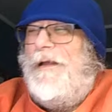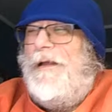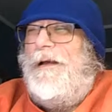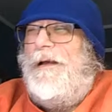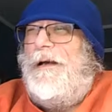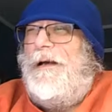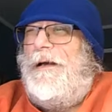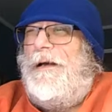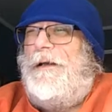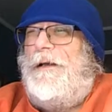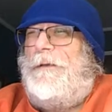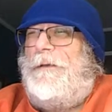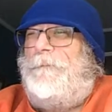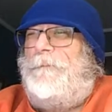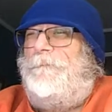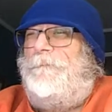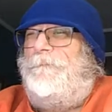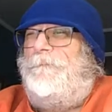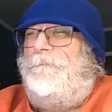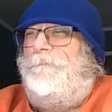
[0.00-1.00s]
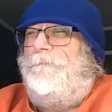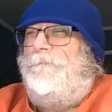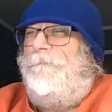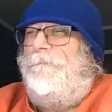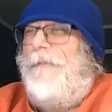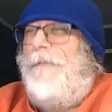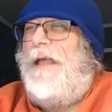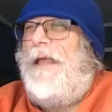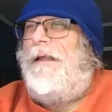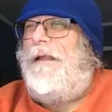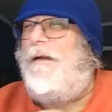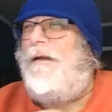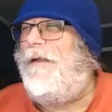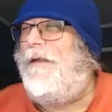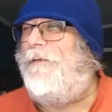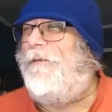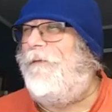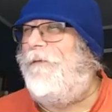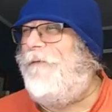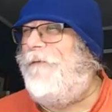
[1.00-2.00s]
Um, man, I'm gonna
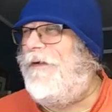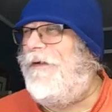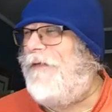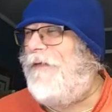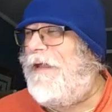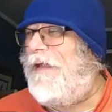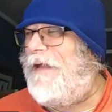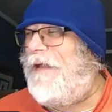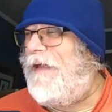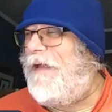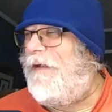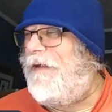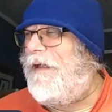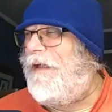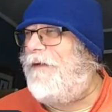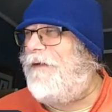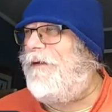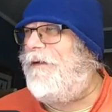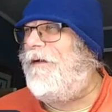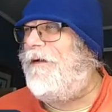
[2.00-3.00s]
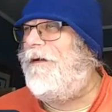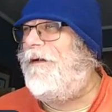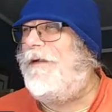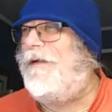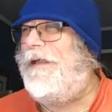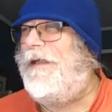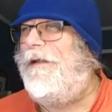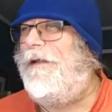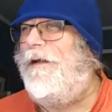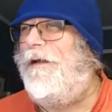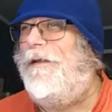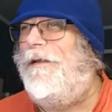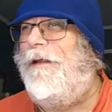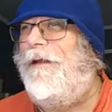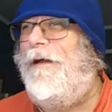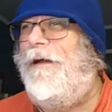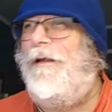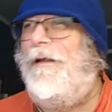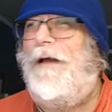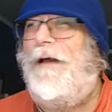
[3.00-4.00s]
have to figure that out how to uh, get on
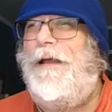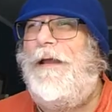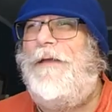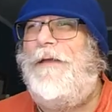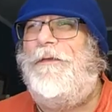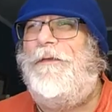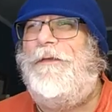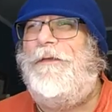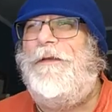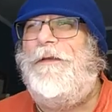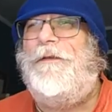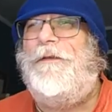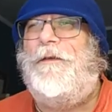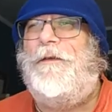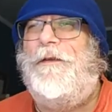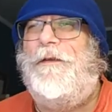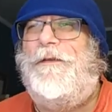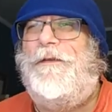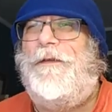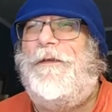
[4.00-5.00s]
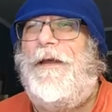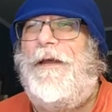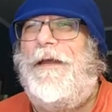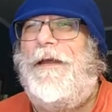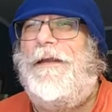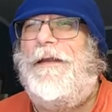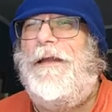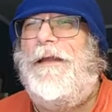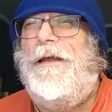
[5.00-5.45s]
uh, IFC's good side